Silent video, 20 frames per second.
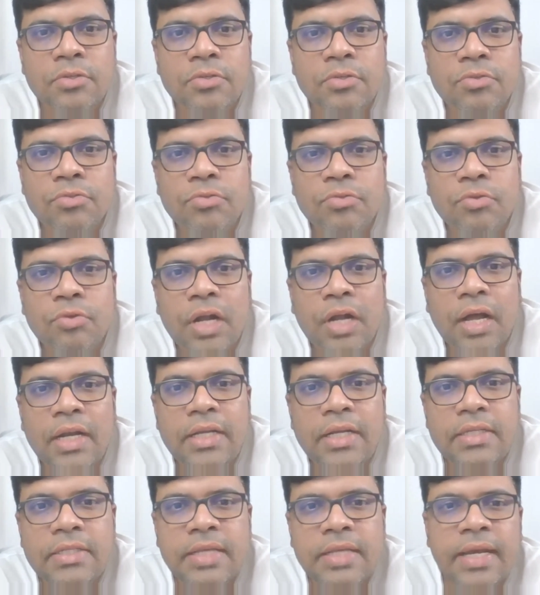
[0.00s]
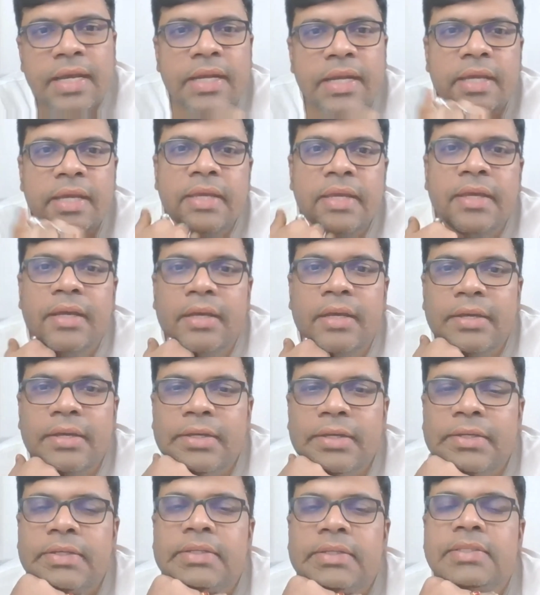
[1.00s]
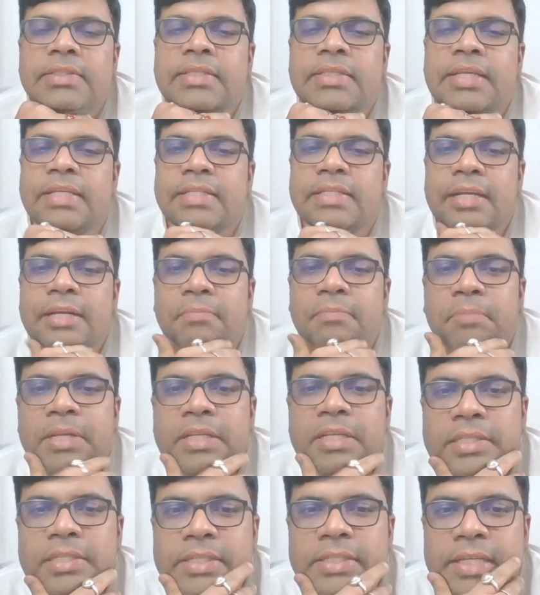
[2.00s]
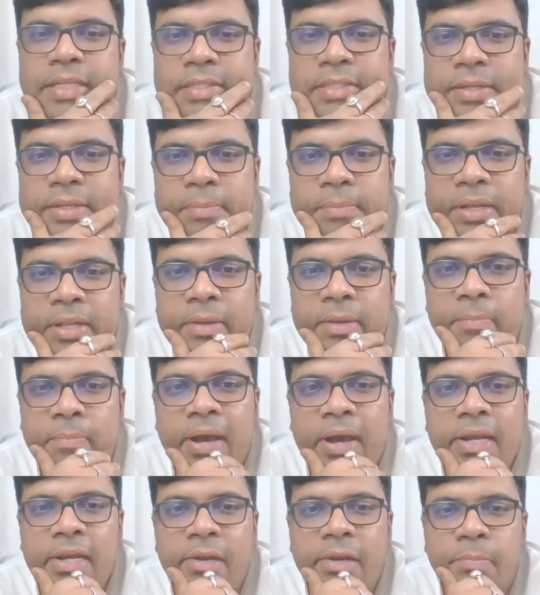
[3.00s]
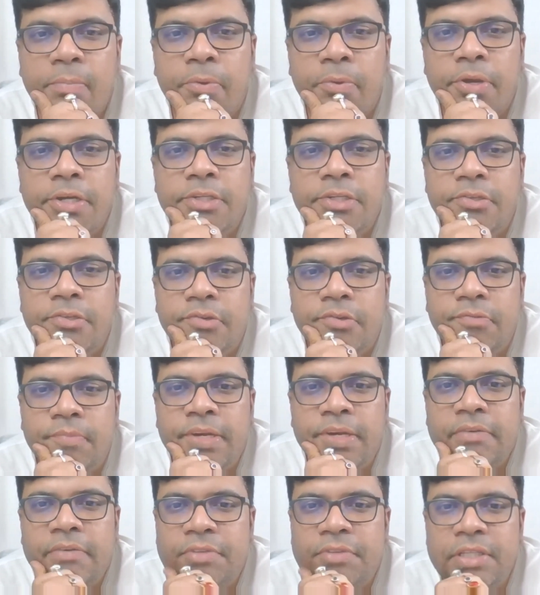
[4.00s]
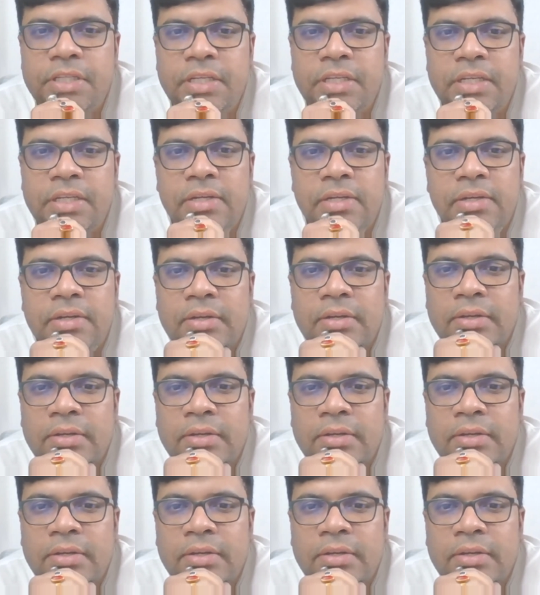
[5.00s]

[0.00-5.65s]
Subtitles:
Sonali Saini says that please suggest some other minor poets of metaphysical